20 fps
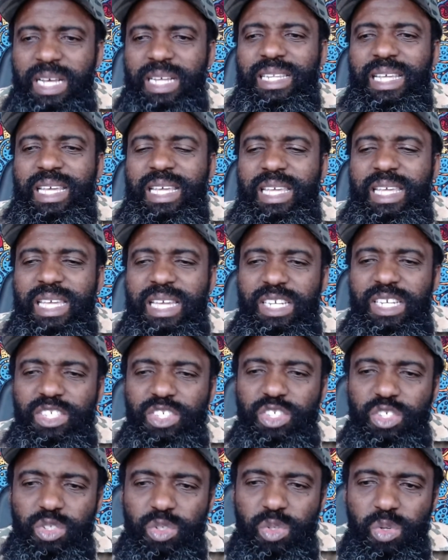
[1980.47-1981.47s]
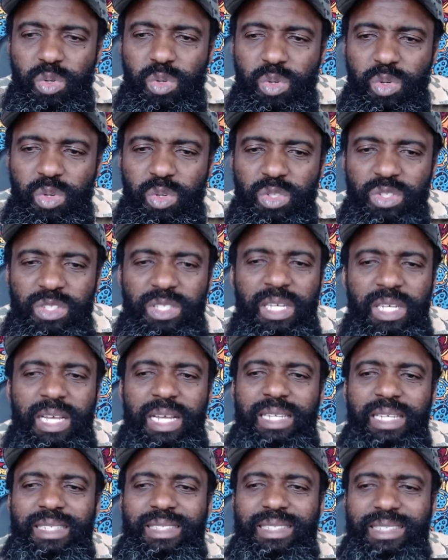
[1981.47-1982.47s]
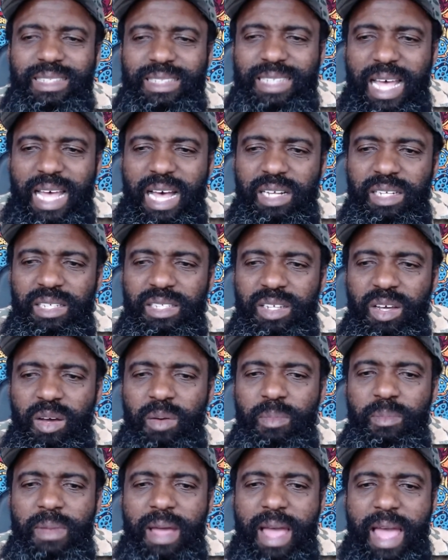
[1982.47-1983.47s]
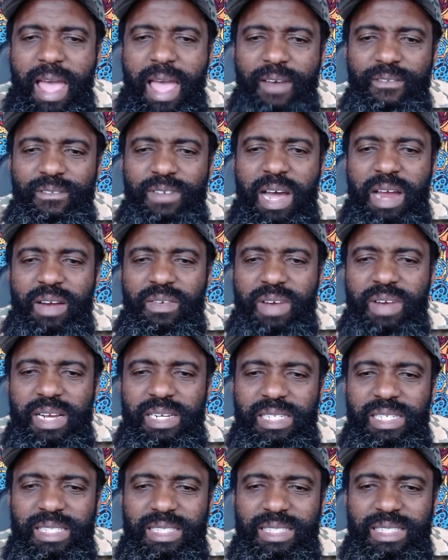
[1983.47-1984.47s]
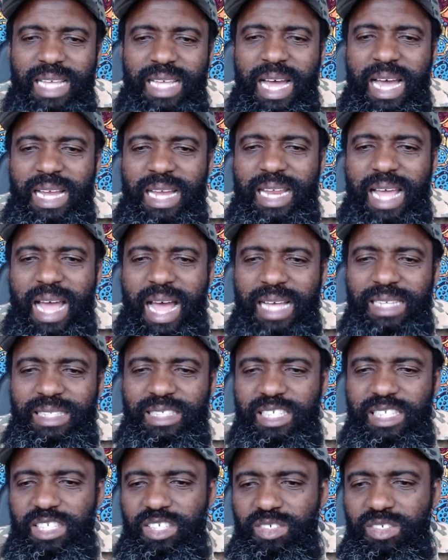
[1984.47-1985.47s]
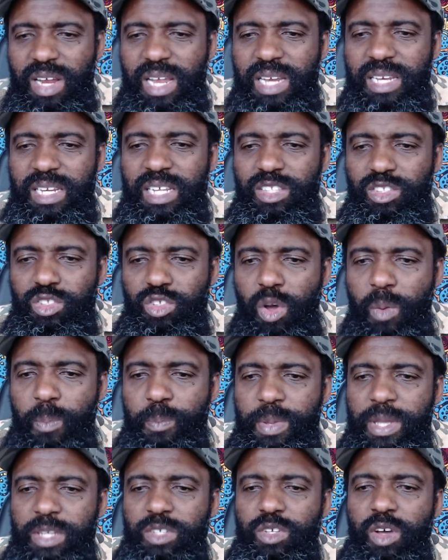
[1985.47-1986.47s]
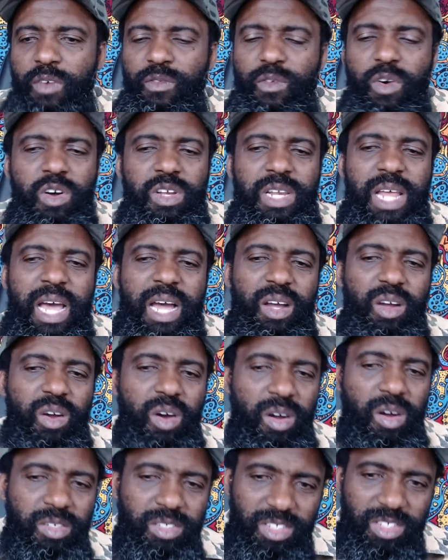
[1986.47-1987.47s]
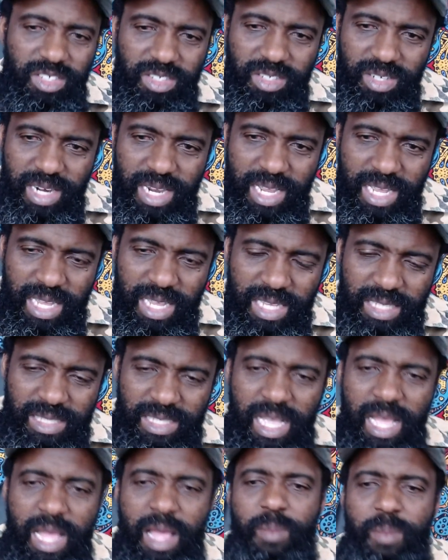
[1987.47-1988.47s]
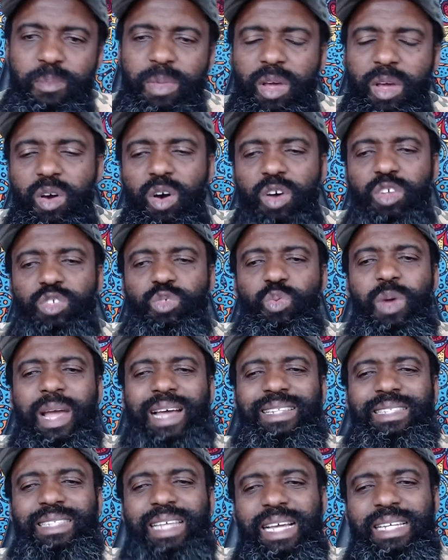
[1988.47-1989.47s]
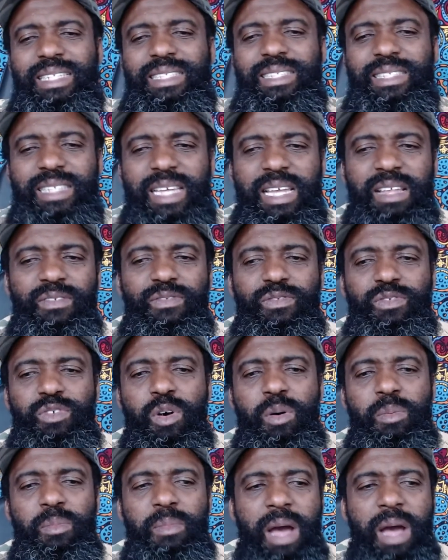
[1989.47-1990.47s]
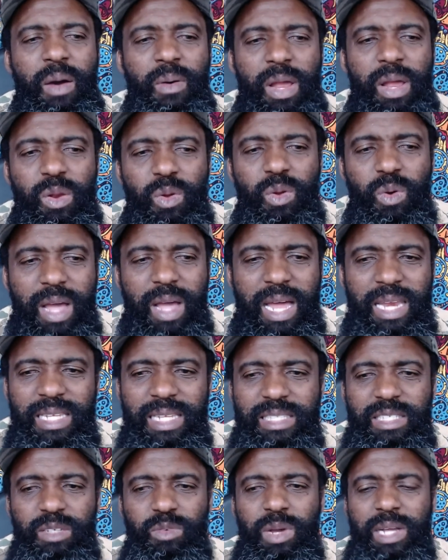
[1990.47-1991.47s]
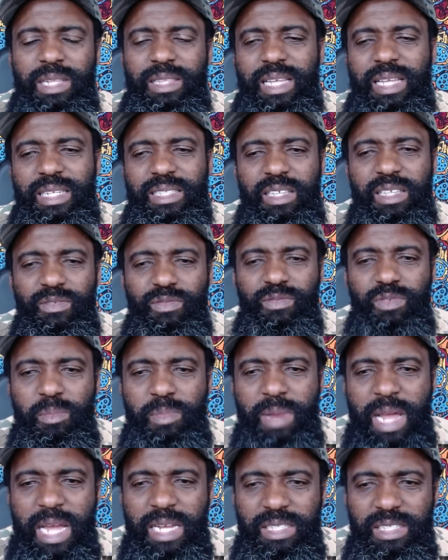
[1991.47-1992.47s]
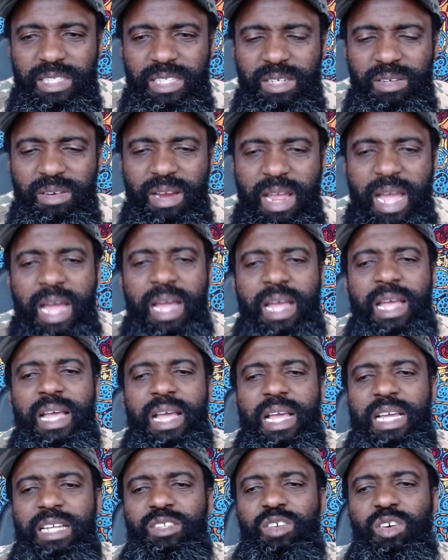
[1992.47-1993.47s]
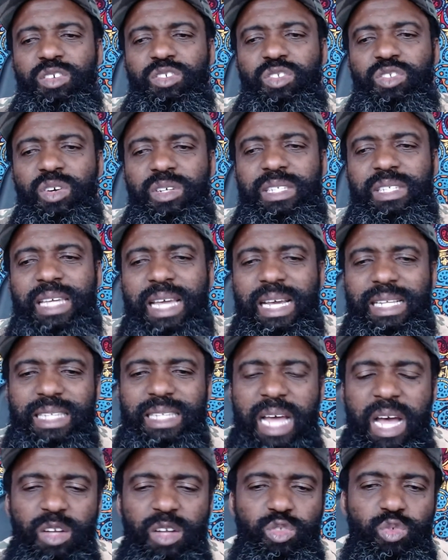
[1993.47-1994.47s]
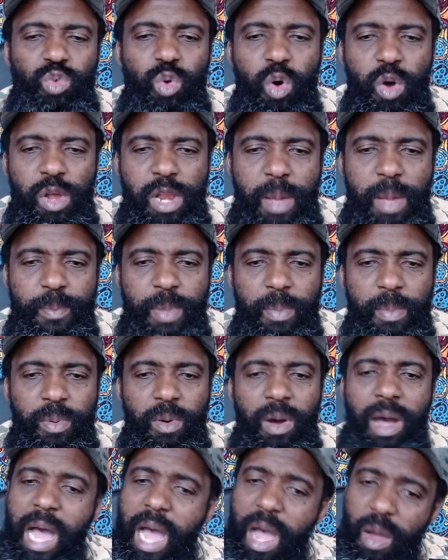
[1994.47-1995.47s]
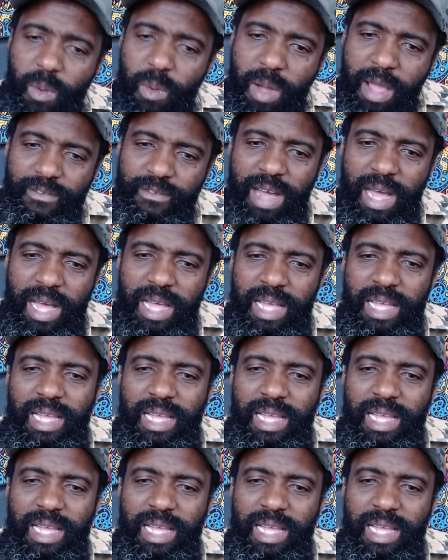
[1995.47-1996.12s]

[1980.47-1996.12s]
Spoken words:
the issues seldom ever registered as the trending topics of other countries, because we are texting from our locality, we are texting from Nigeria. It does not get out to other people. However,